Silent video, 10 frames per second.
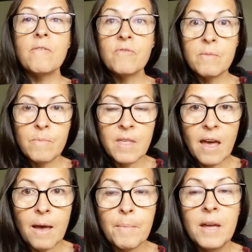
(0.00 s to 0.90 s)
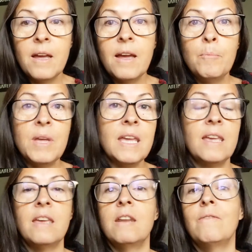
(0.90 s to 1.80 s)
from them
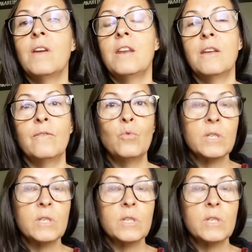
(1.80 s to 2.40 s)
being innovative.